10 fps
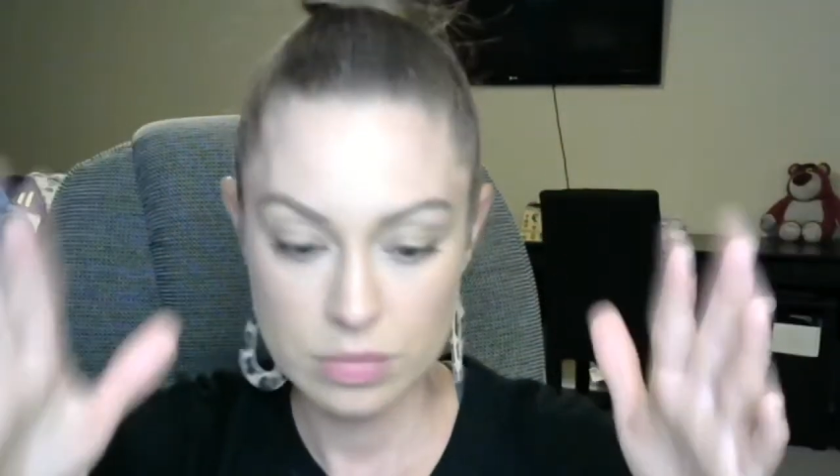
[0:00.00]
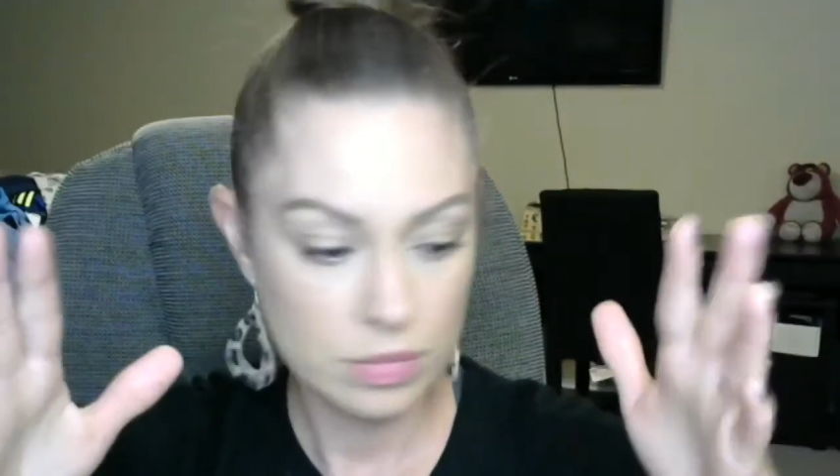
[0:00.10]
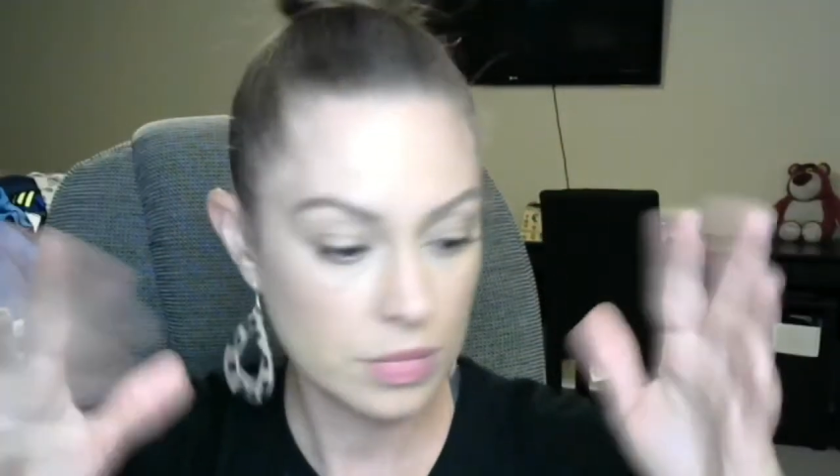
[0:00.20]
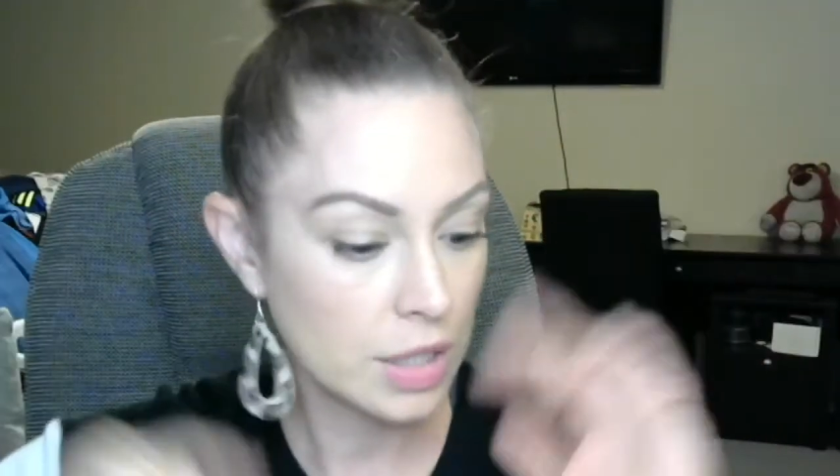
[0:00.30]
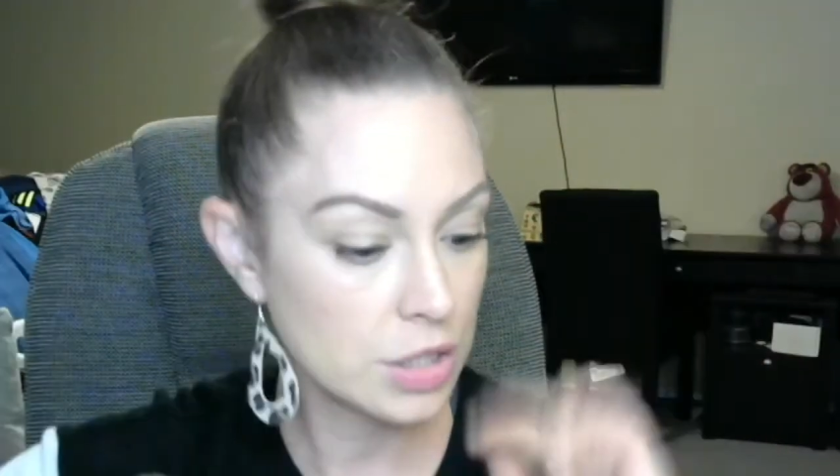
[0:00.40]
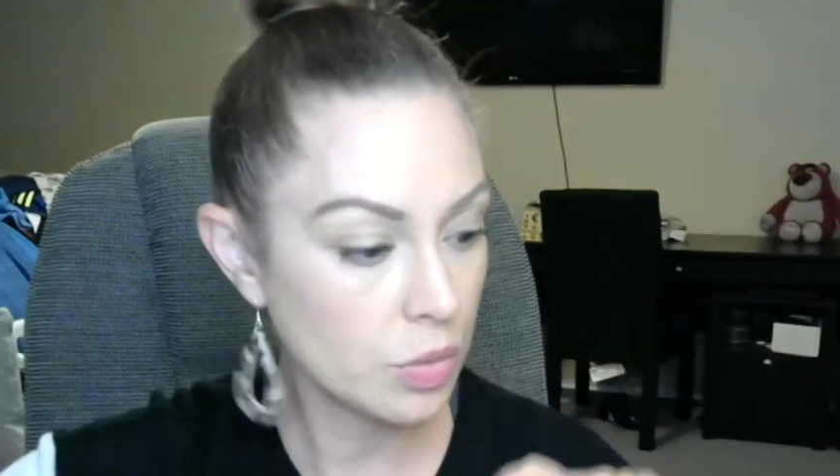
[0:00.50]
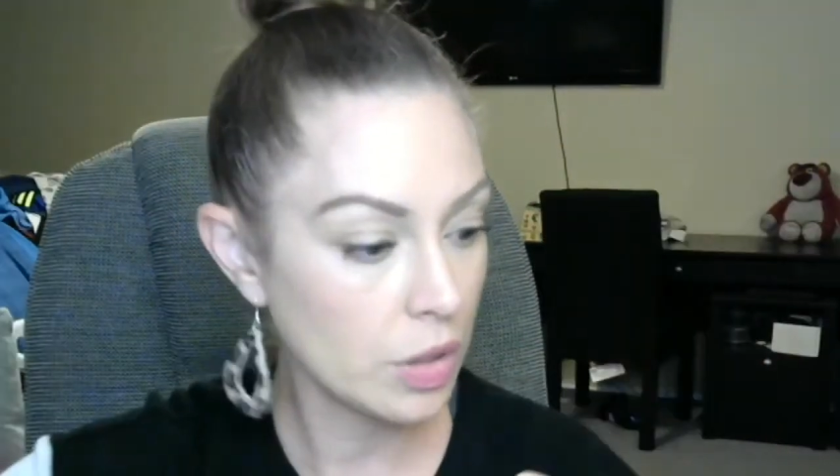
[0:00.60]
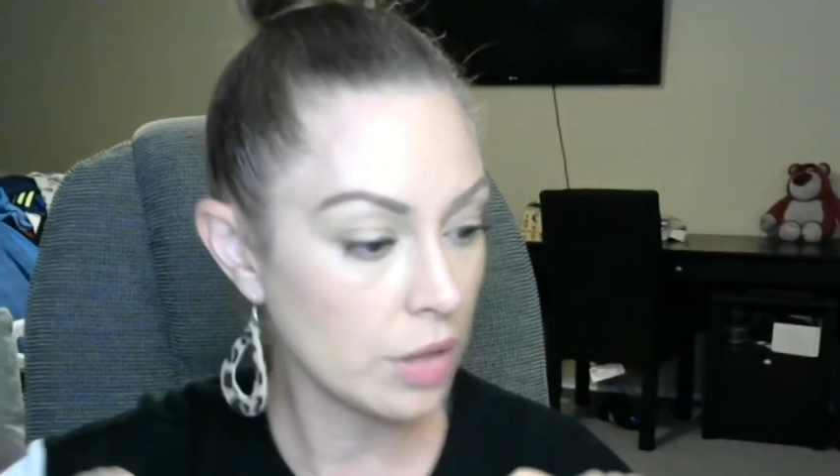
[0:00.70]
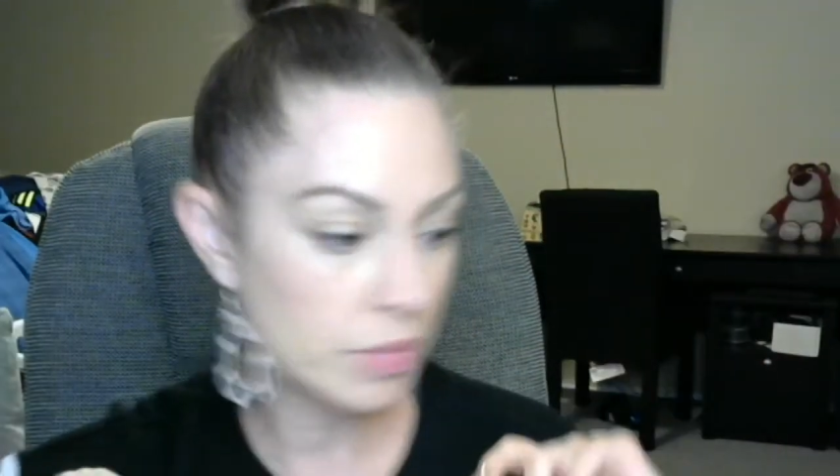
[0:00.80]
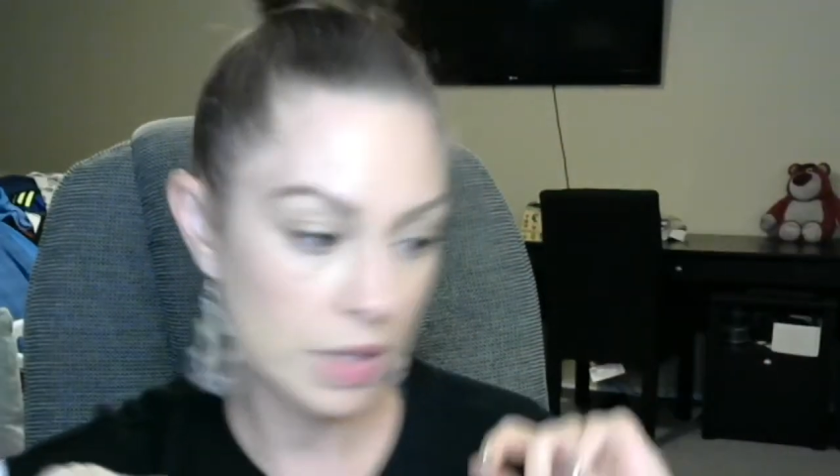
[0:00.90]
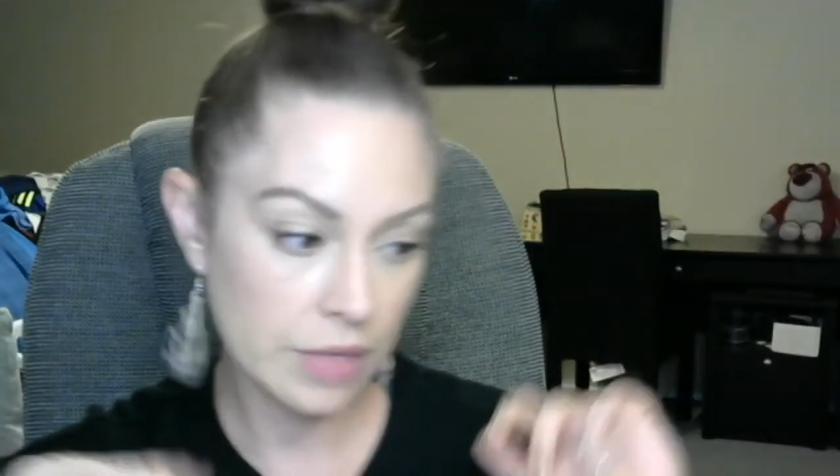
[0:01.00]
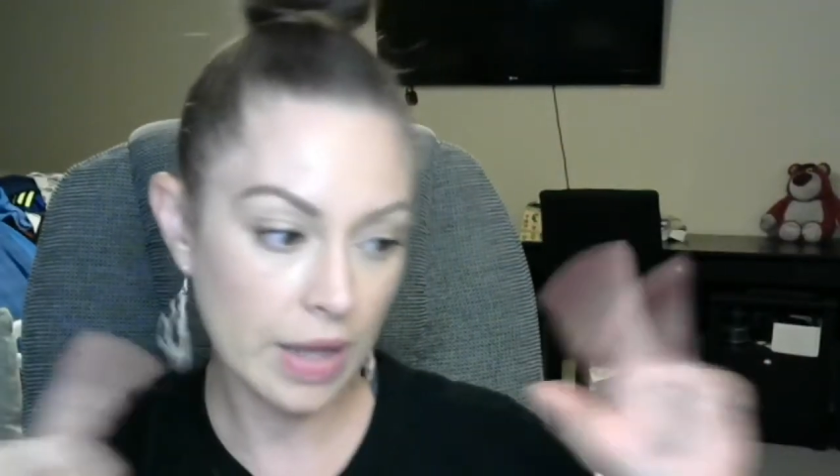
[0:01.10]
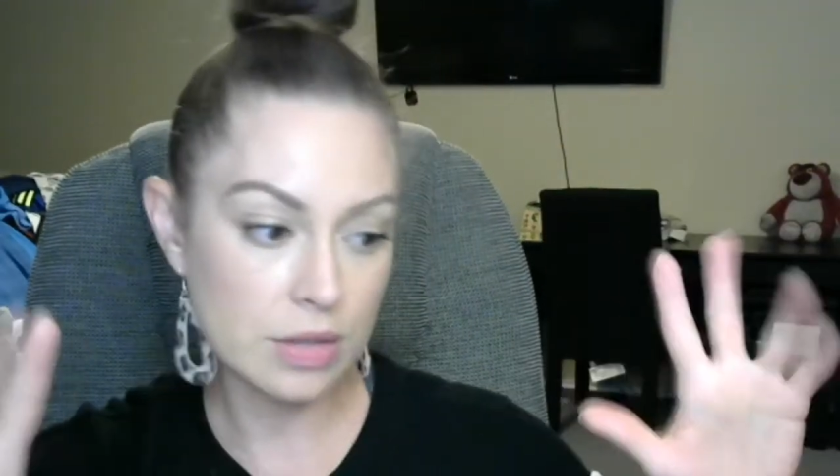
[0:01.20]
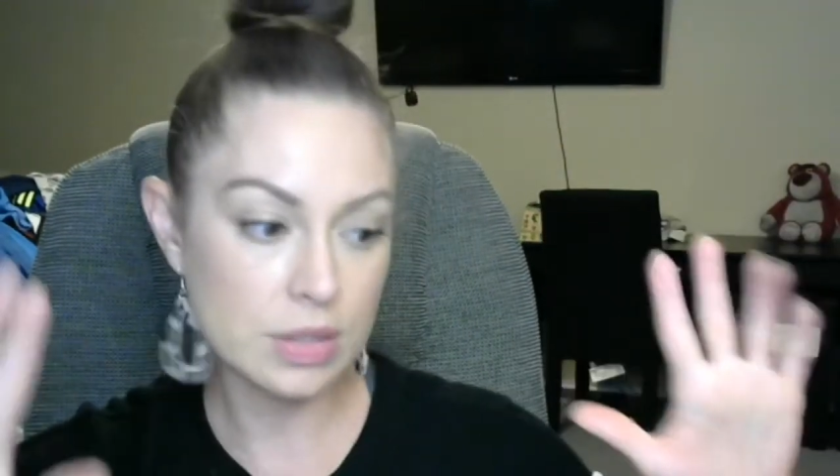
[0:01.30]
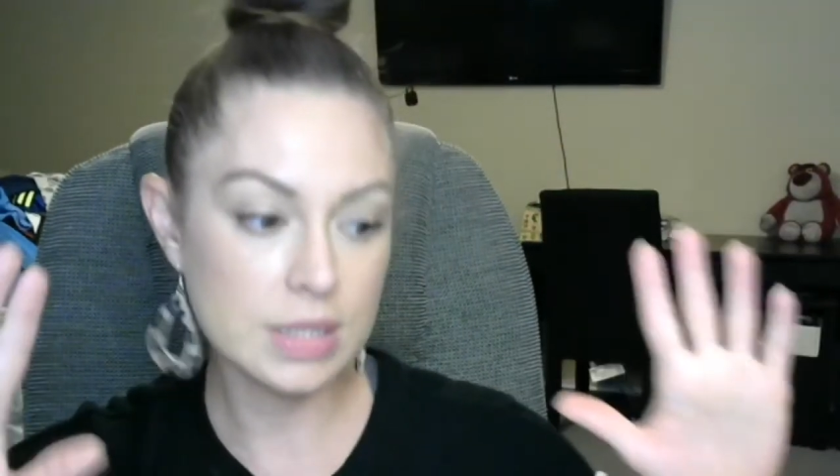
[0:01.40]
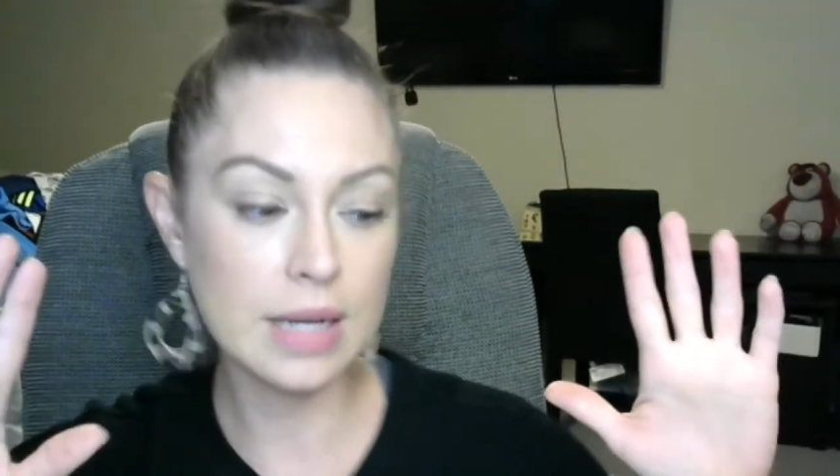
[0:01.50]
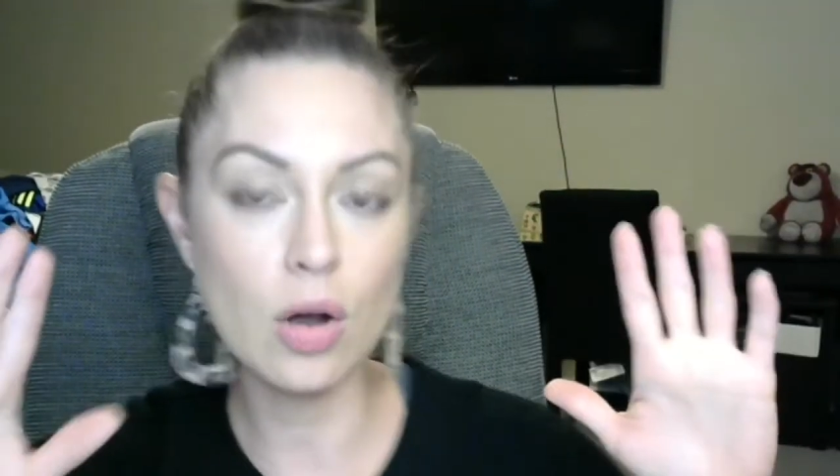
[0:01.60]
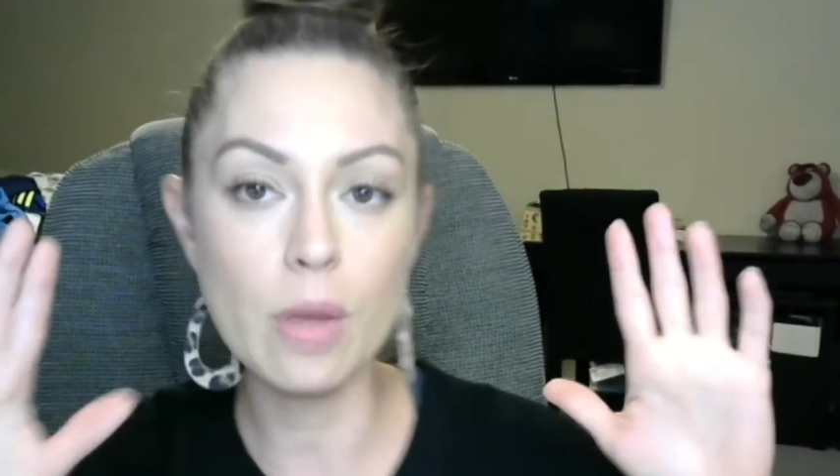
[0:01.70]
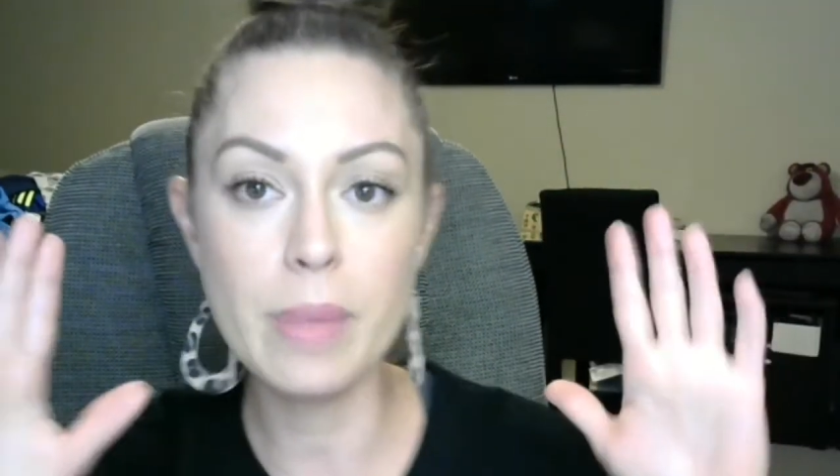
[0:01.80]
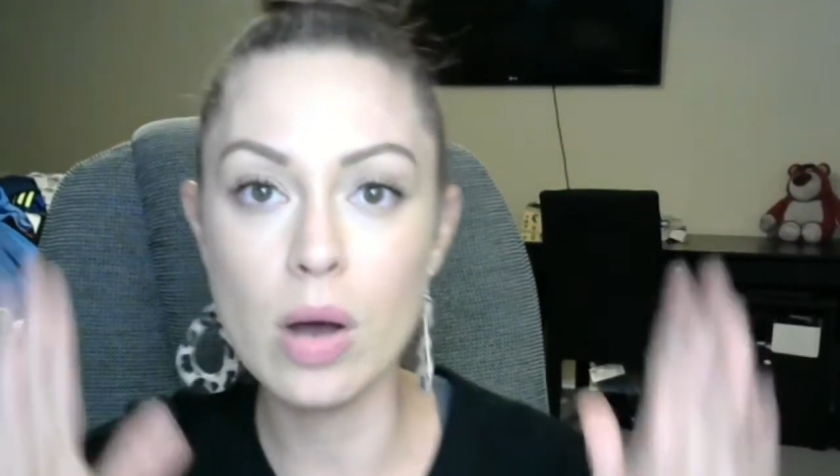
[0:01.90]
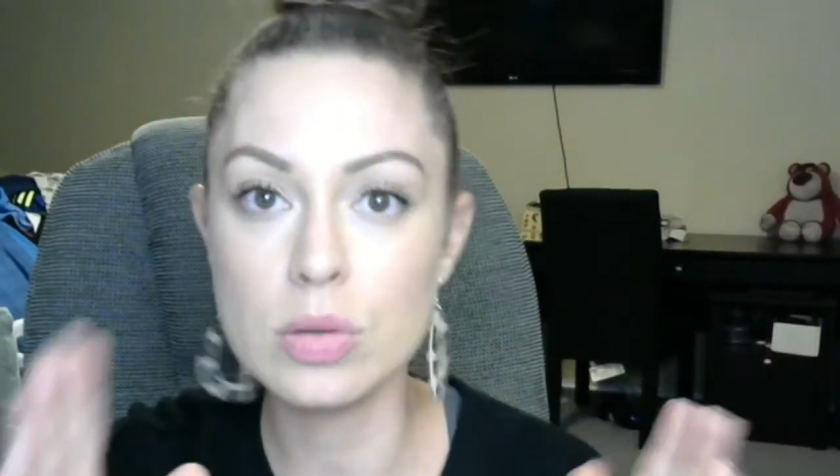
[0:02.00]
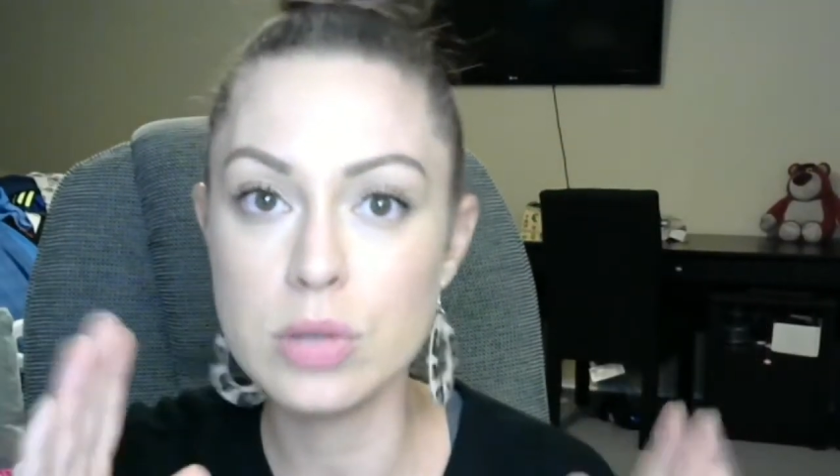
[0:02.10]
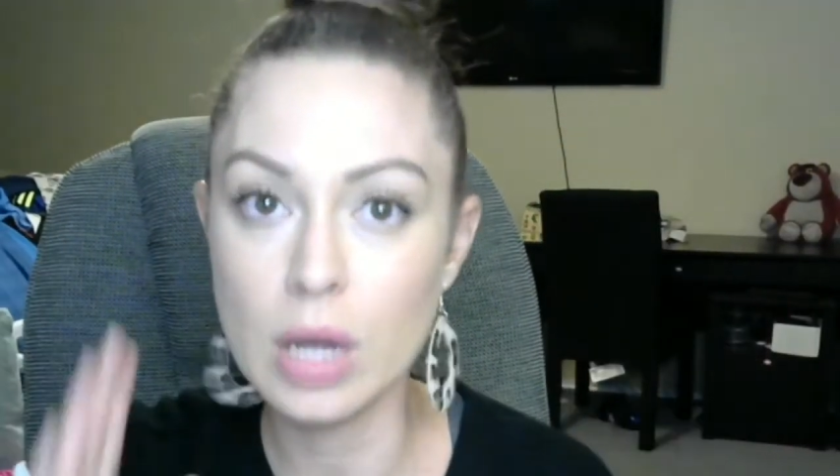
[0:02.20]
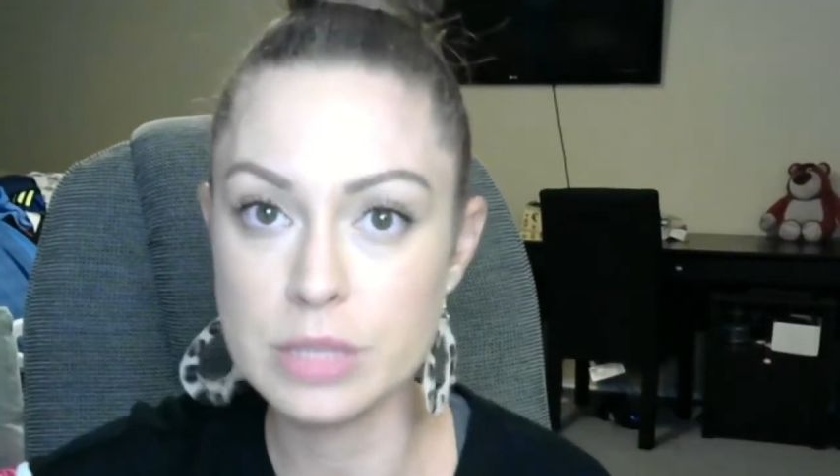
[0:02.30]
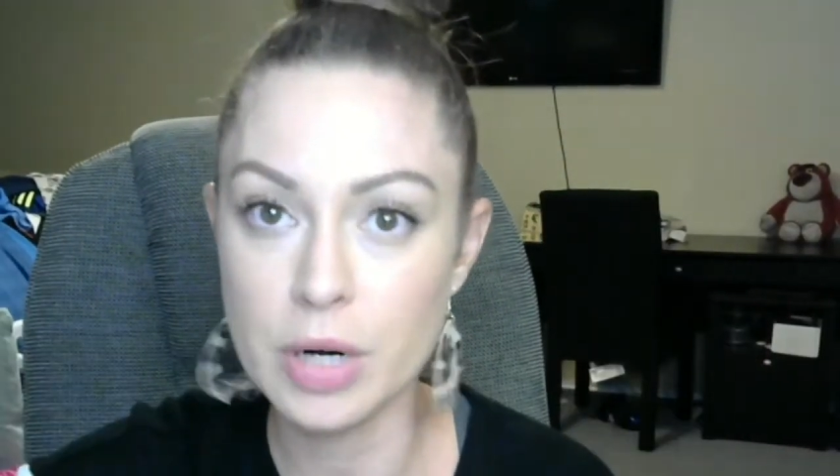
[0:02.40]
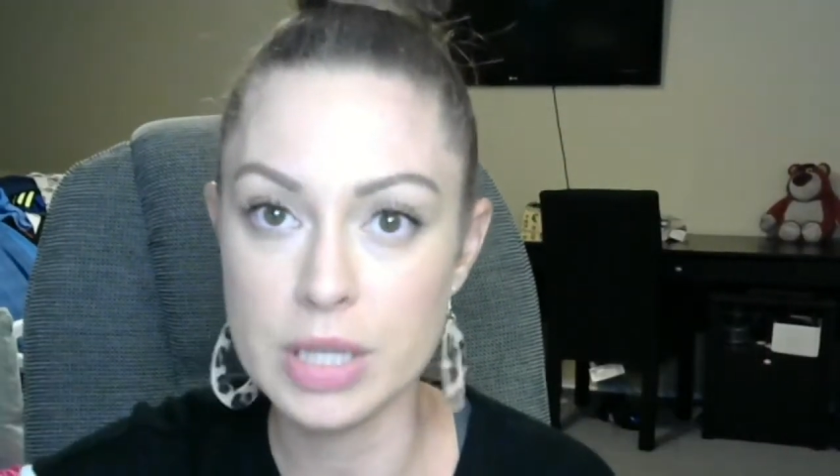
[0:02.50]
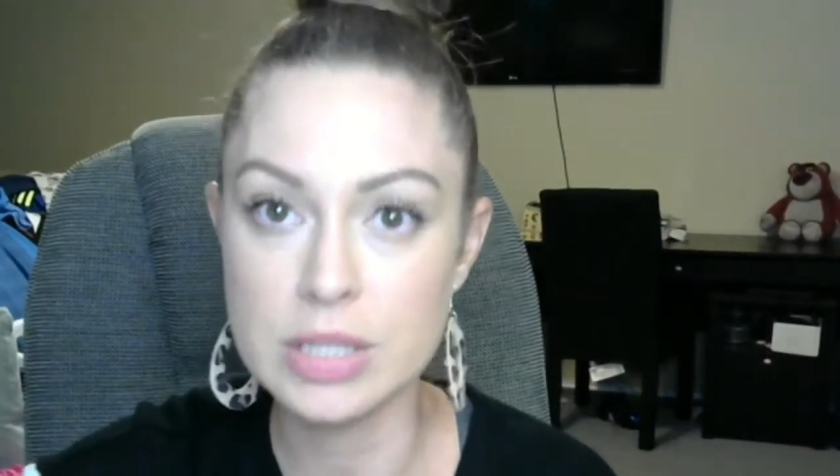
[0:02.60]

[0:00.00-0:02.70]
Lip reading: I just want to give that little side note about launch parties.